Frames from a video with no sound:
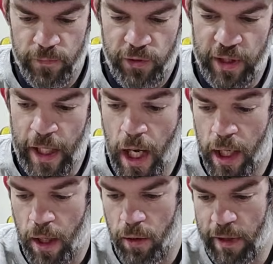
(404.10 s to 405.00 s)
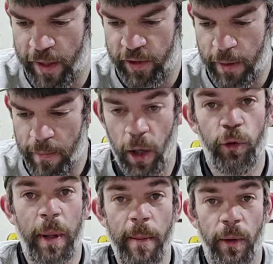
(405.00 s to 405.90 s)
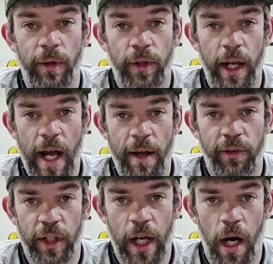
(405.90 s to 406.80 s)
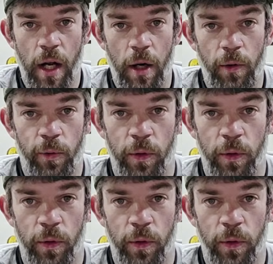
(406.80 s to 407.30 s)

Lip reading: Staccato, like I said, most people you see have staccatos.